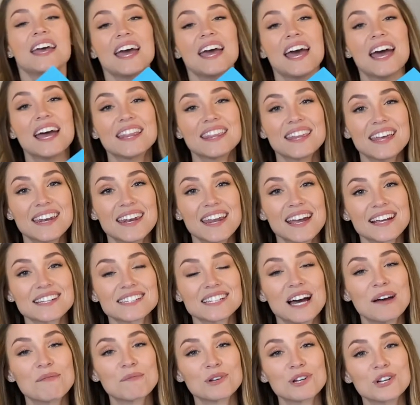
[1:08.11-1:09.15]
And then next
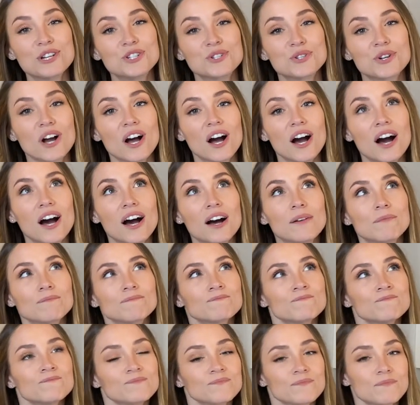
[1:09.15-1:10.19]
I'm gonna draw
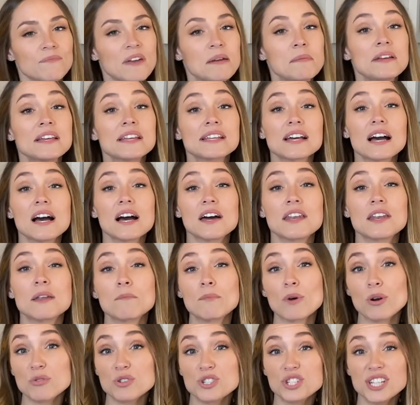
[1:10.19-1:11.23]
maybe an
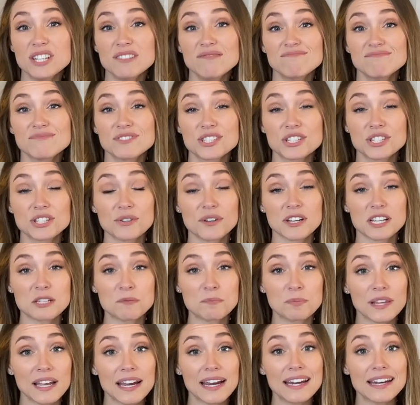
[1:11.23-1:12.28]
emoji to
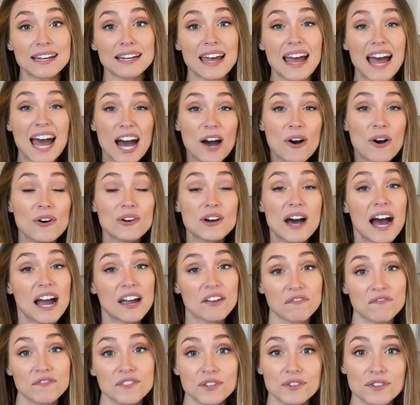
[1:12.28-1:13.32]
explain how I
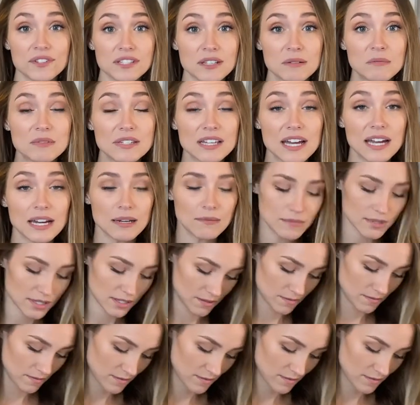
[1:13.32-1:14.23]
feel sometimes.